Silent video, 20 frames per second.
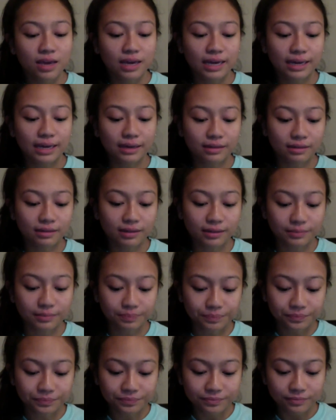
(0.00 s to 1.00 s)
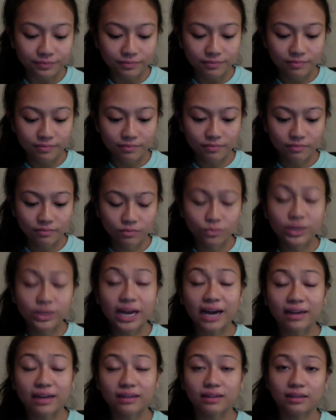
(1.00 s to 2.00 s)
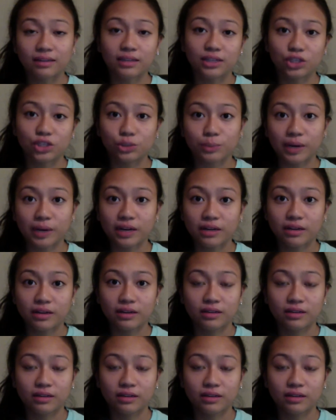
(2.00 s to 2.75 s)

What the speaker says: And then we had a lunch break